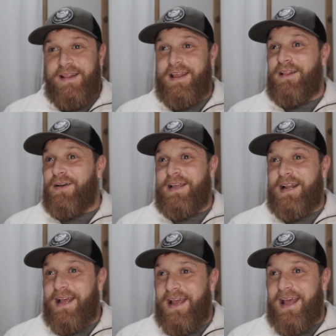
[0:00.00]
They look
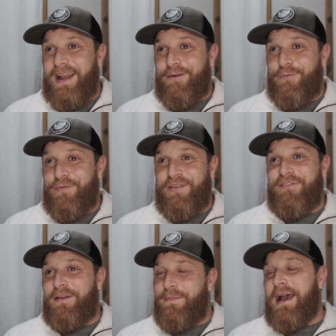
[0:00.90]
at it, and the
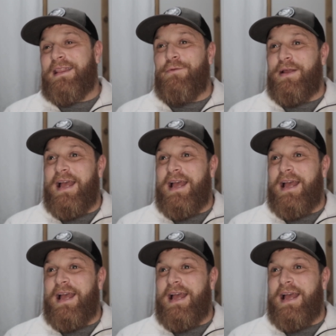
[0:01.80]
feedback that we